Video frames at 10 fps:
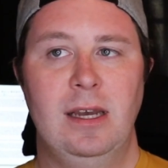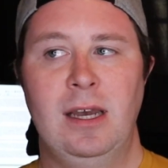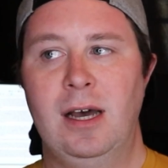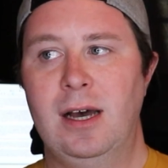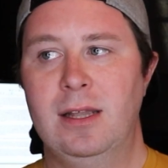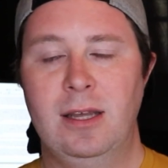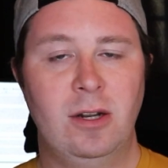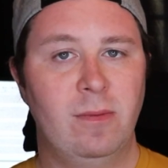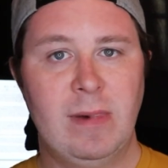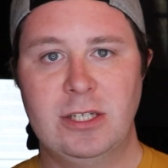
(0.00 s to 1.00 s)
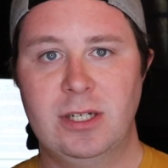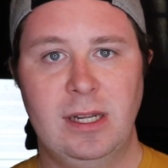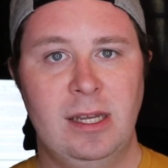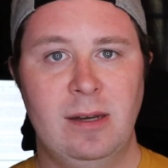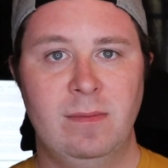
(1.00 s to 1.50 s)
They don't mention
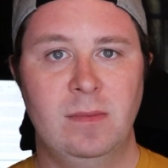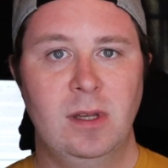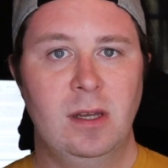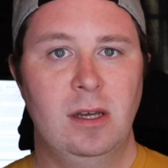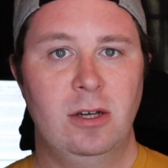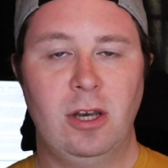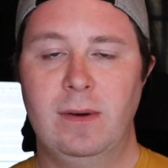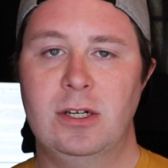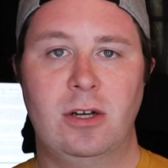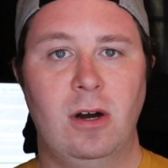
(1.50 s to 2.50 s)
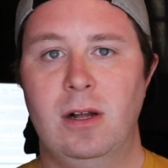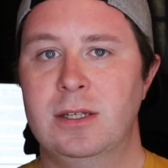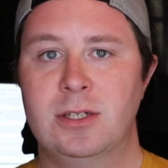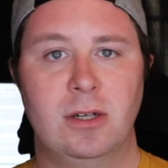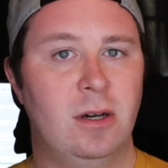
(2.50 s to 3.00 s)
him going to
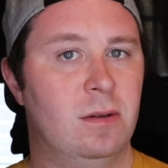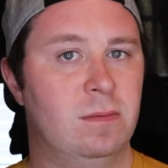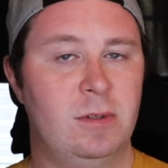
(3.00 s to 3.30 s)
college at all,